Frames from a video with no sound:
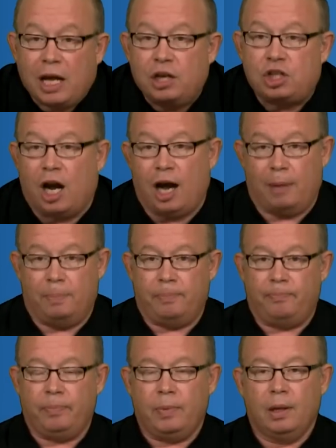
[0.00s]
job?
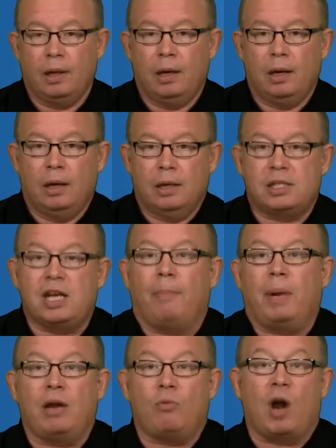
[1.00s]

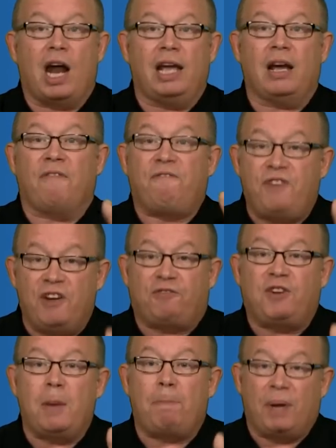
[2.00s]
Somebody running a
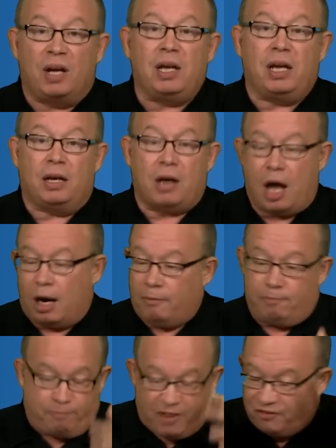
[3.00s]
$50 billion,
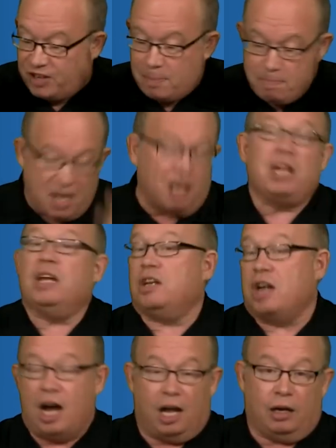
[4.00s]
$50
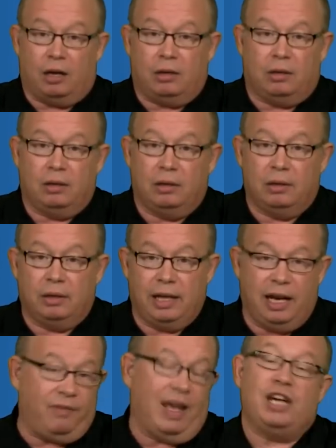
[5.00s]
million
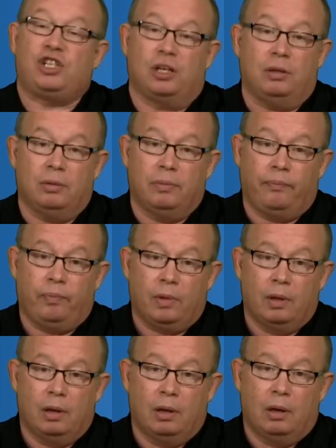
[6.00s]
innovation
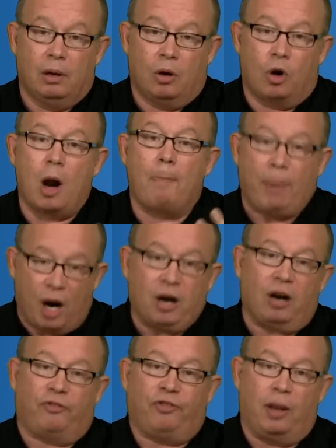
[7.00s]
or a
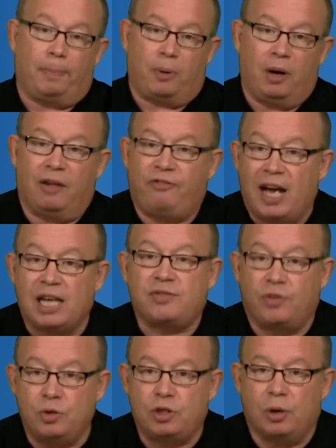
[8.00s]
burger flipper at a fast
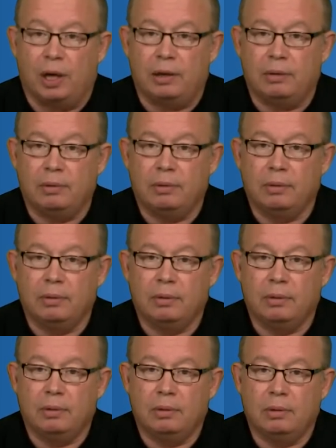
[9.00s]
food joint.
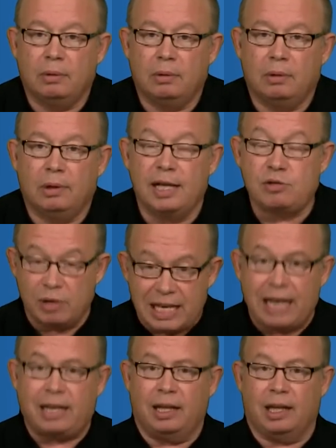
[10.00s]
It's
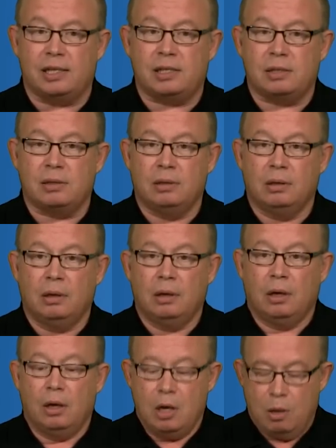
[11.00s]
ridiculous.
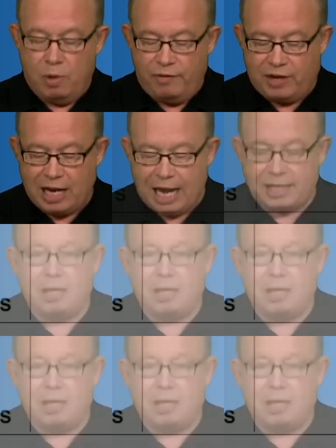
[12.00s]
We've got to